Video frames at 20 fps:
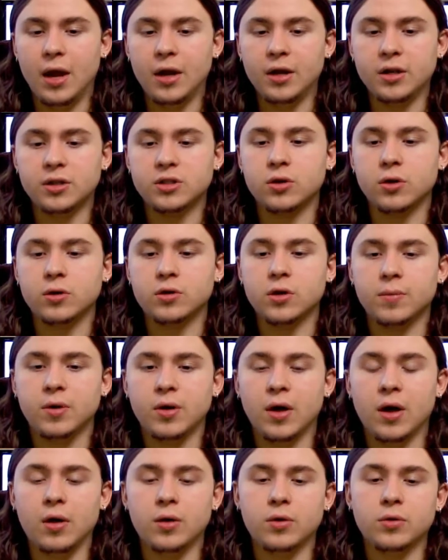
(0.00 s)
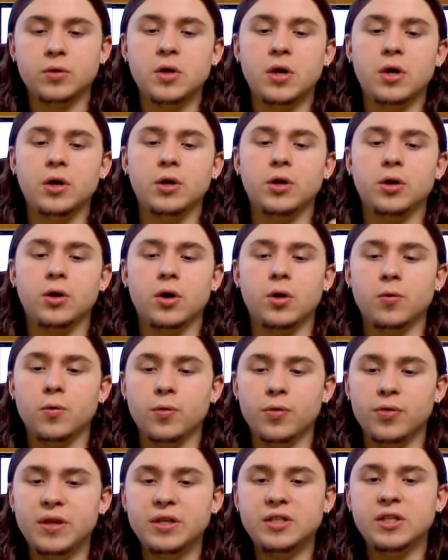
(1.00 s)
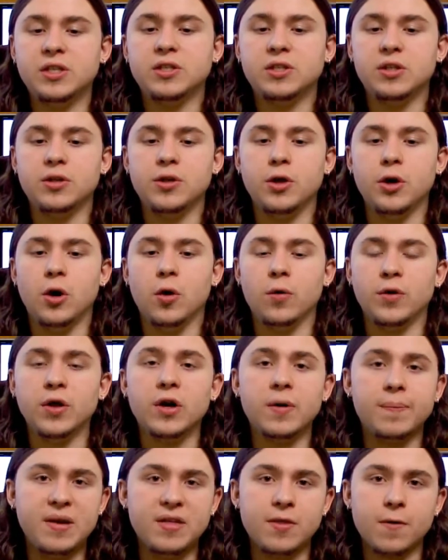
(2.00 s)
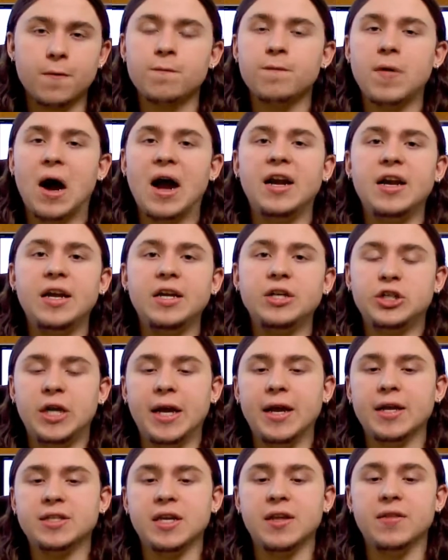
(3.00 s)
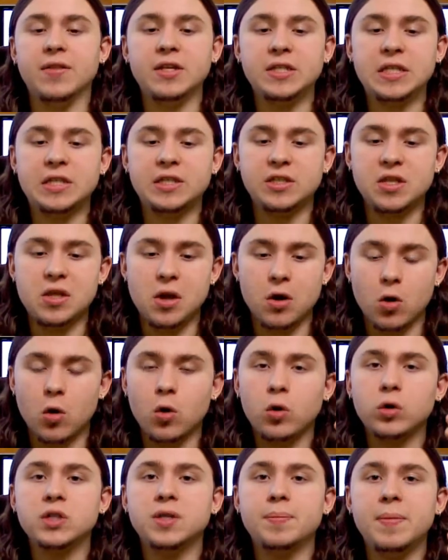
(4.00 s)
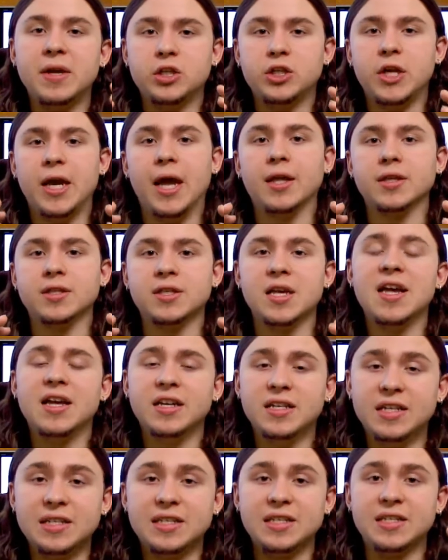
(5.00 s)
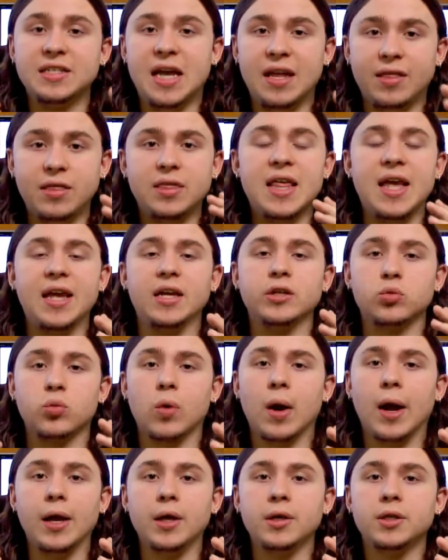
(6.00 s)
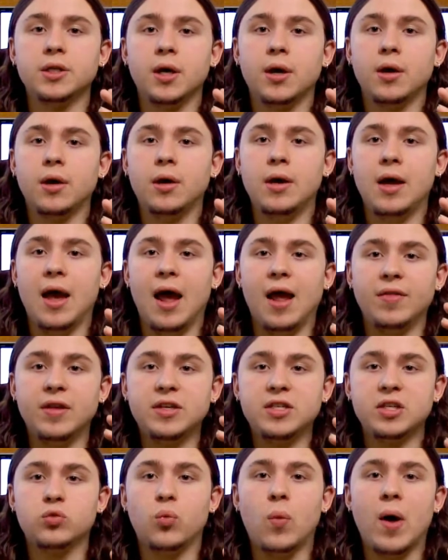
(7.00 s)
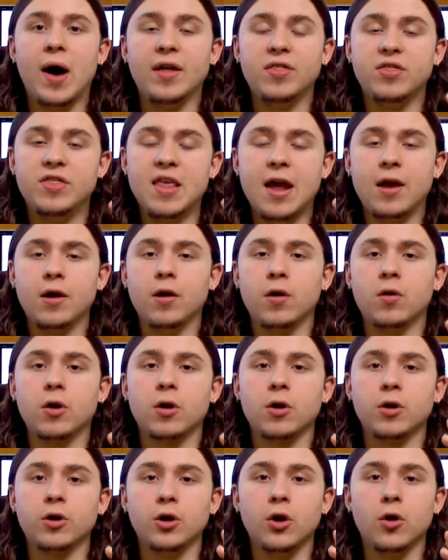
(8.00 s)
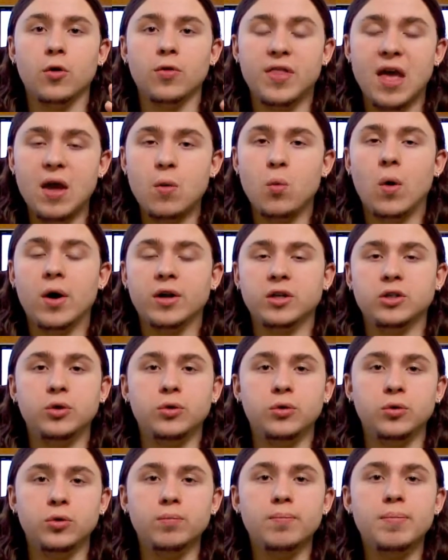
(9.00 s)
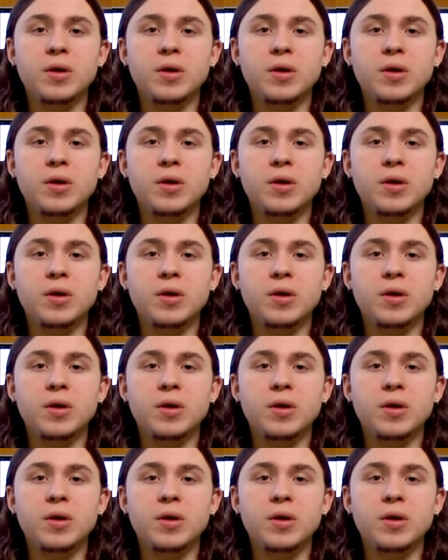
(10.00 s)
and then you start talking about how you know this is you know gonna be their fighting chance and this is their ultimate chance to set things right and this is why they are you know they want to